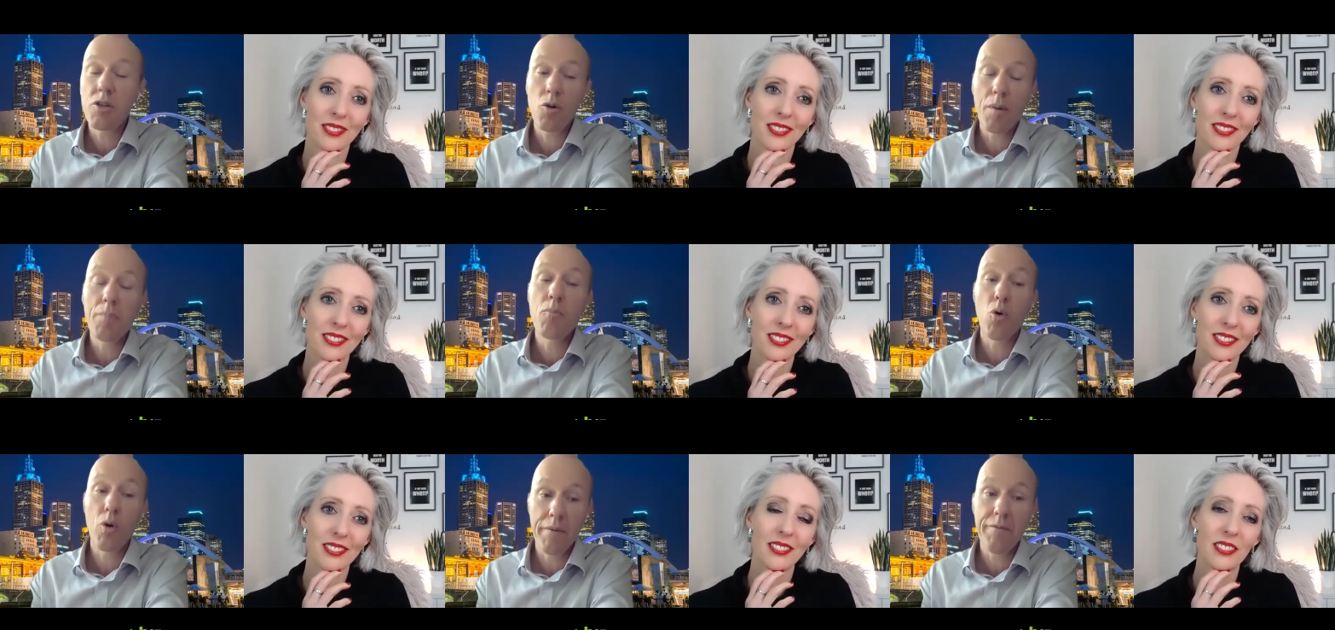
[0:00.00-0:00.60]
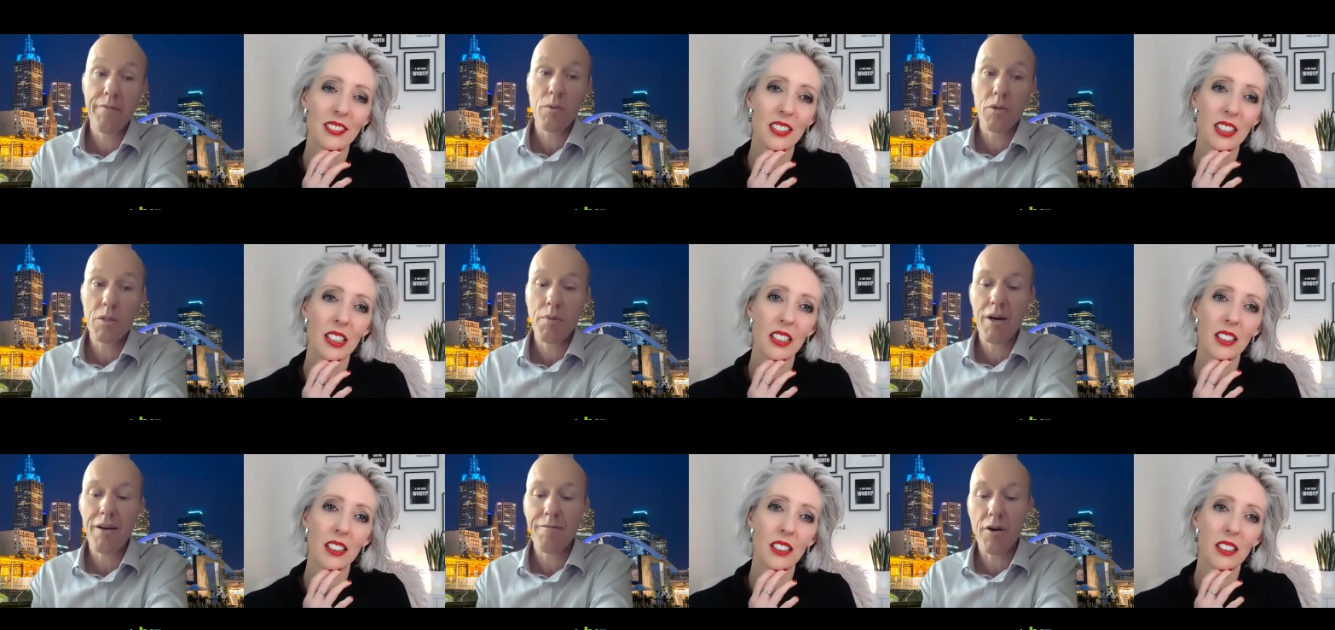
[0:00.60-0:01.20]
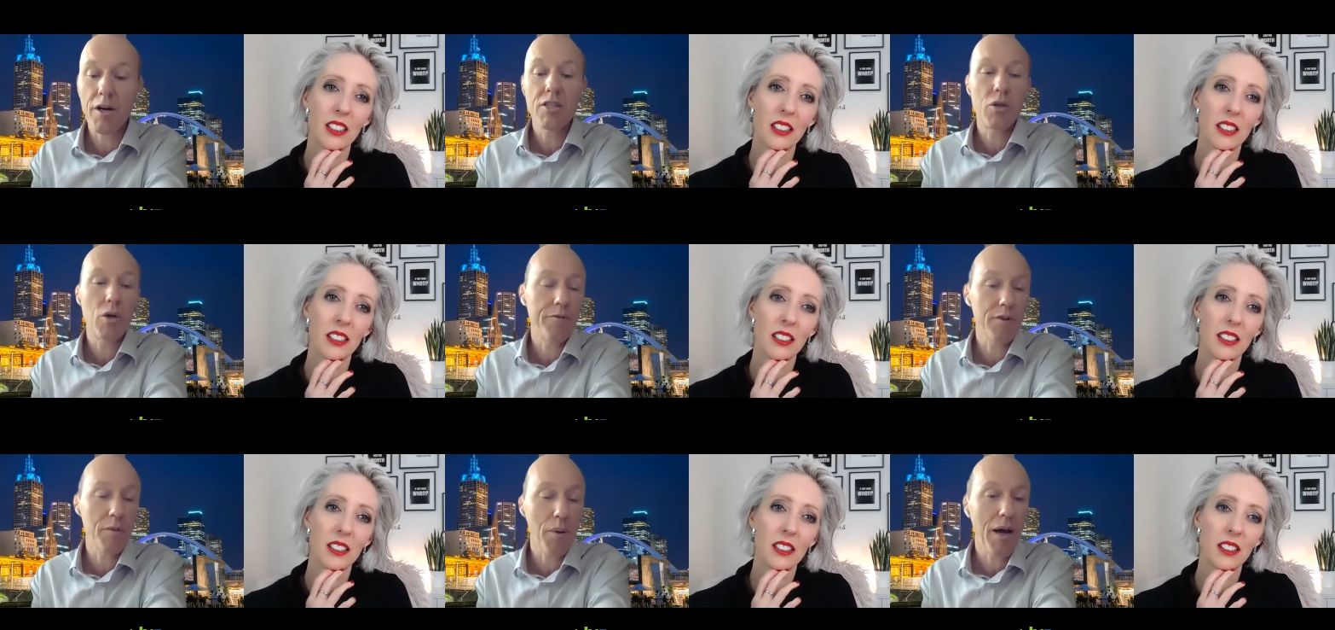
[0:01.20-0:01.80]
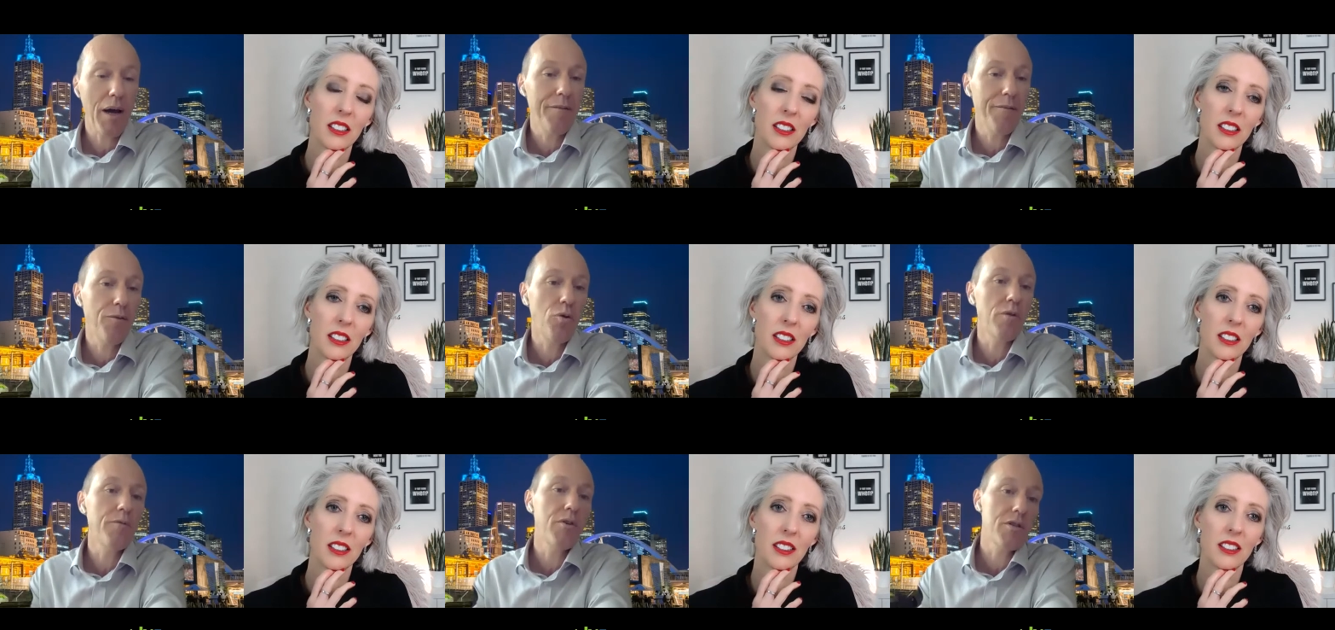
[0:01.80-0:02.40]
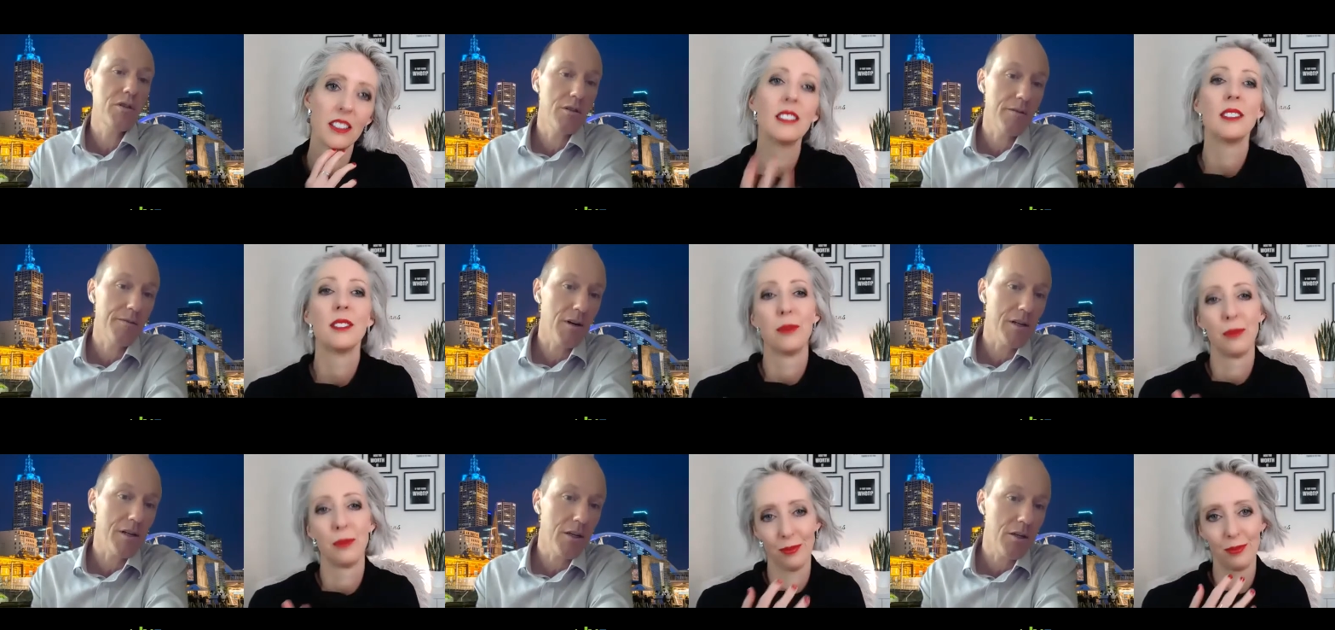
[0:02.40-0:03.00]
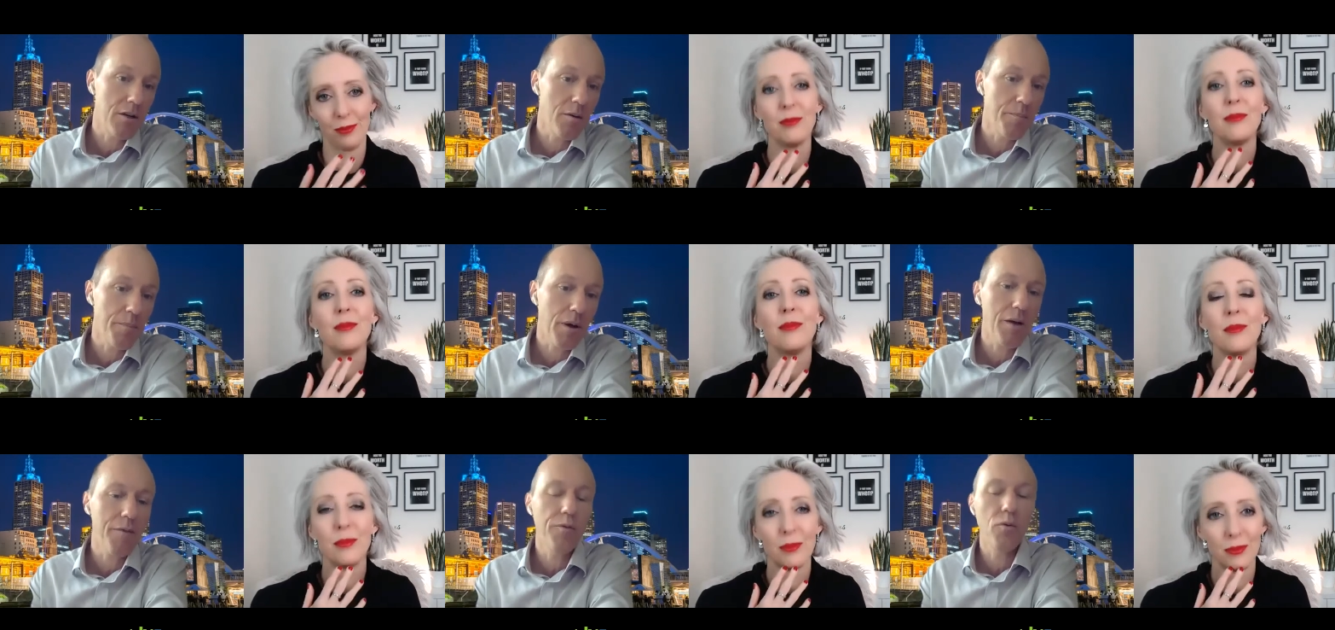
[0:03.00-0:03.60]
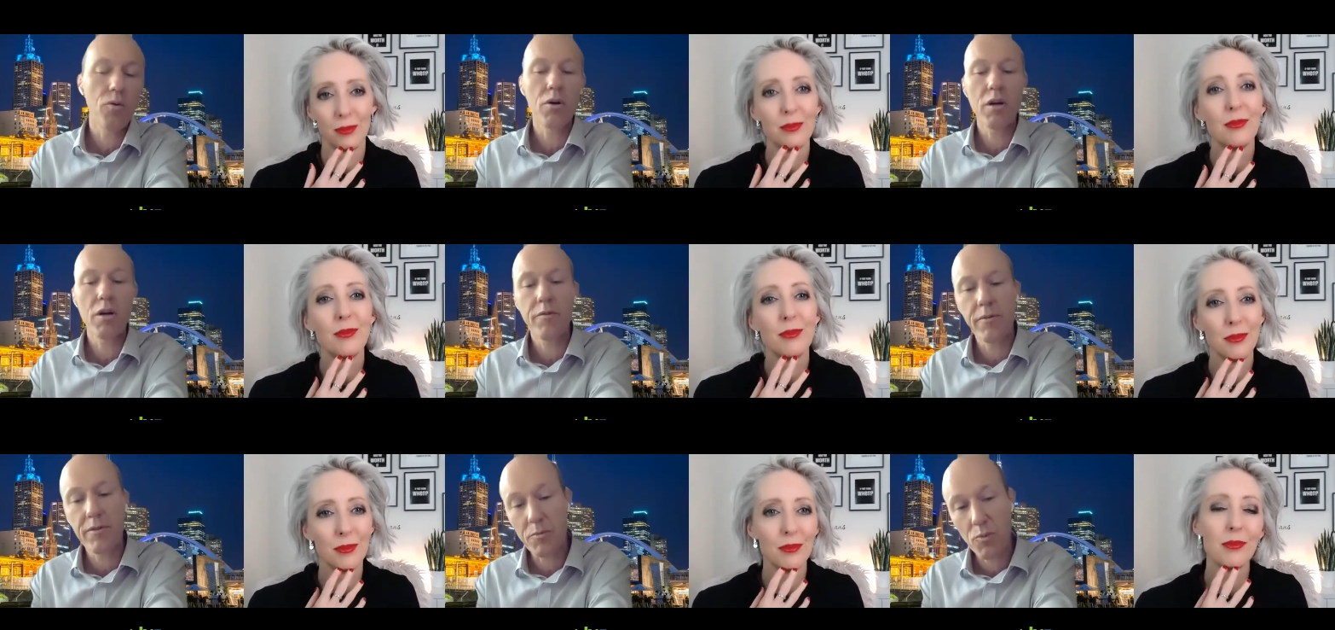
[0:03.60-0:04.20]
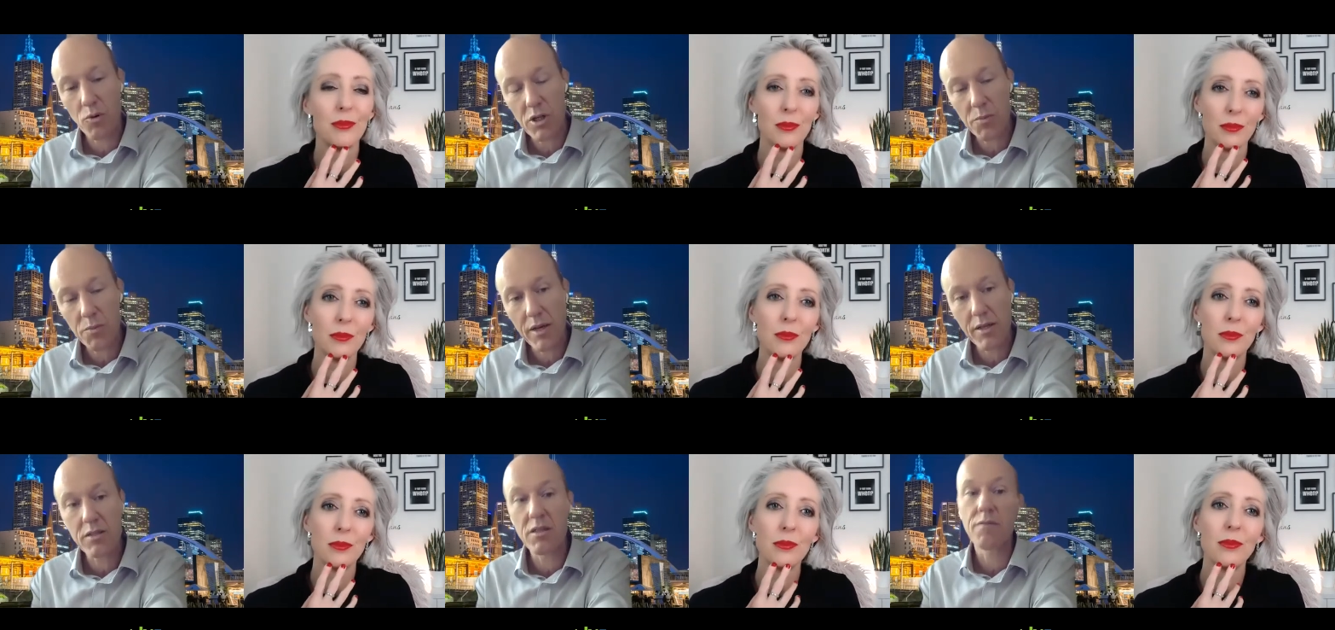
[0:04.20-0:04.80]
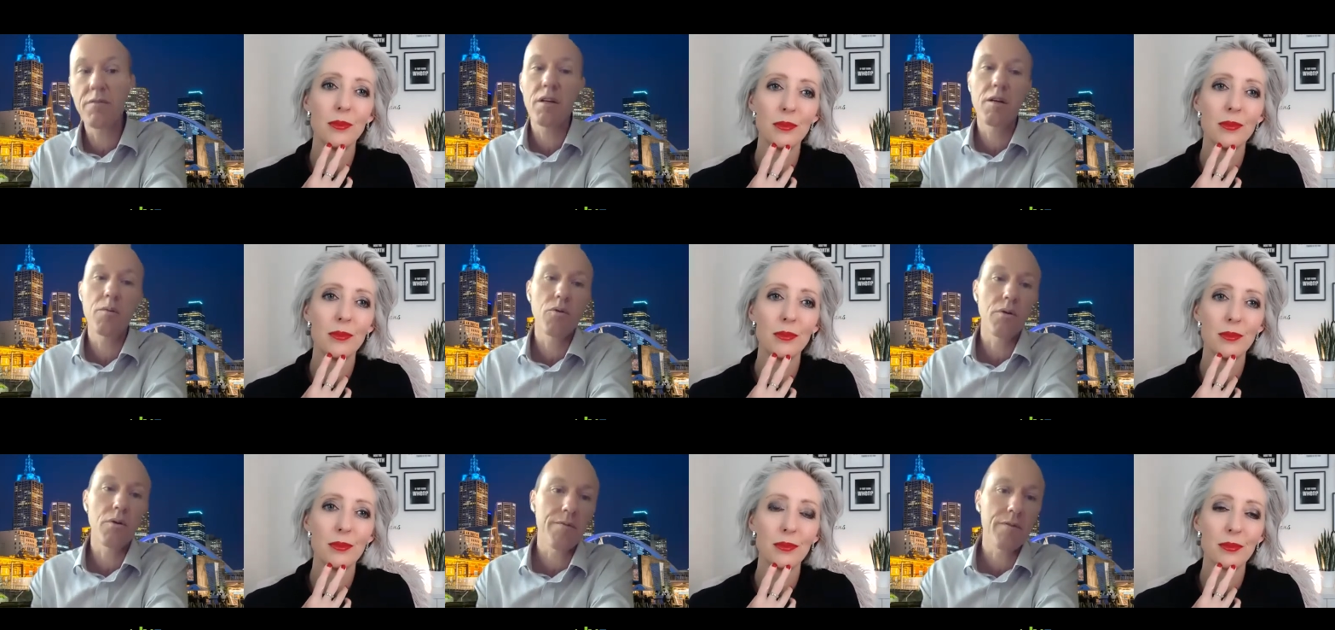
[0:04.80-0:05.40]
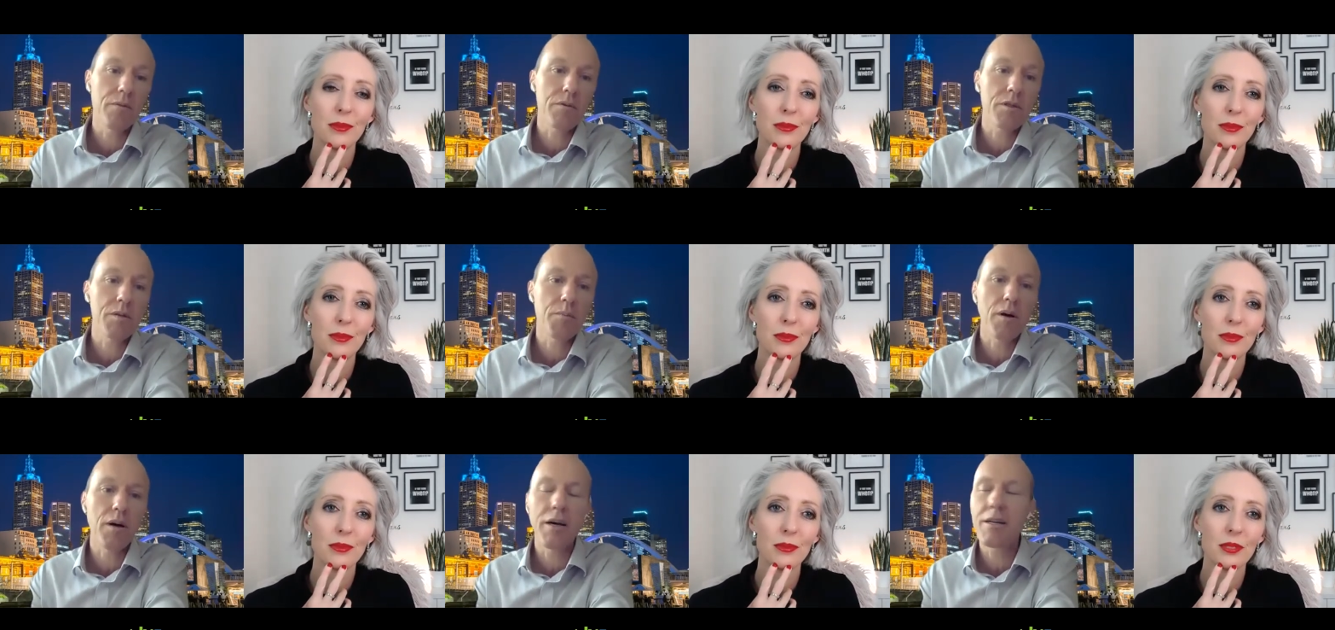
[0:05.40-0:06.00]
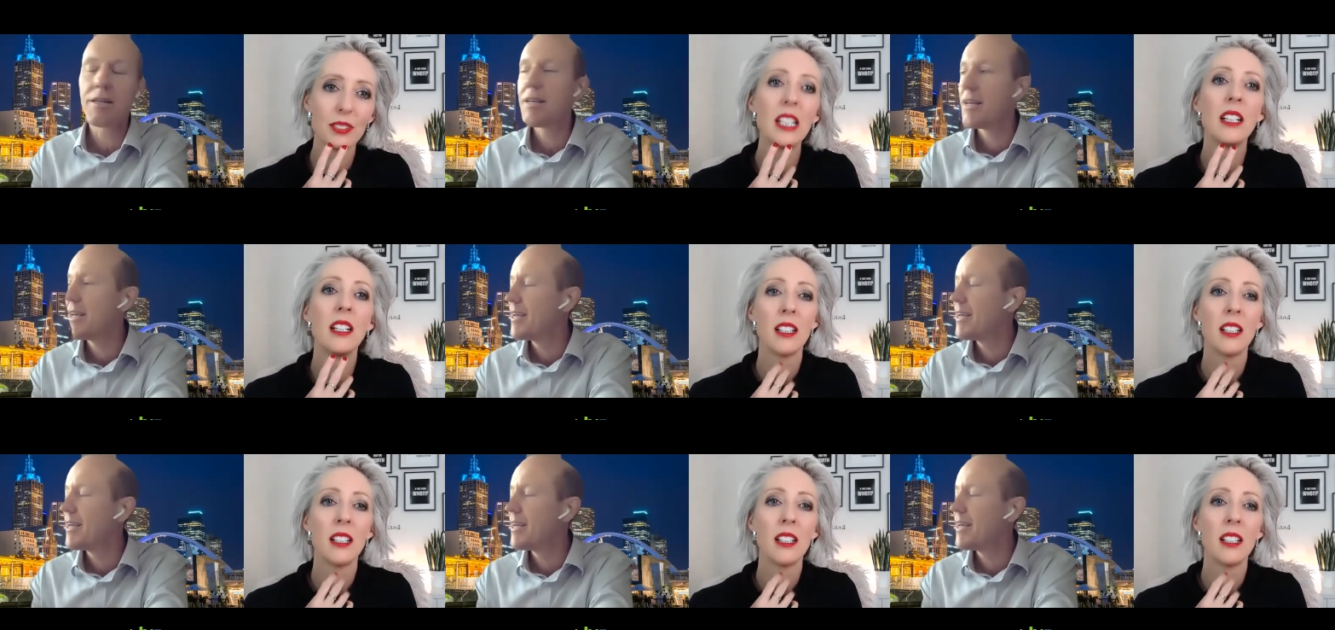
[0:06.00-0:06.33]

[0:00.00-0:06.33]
Speaker 1: You are more influenced by advice that you have to pay for versus advice that you don't pay for, and if it's more expensive, then you're more influenced by it.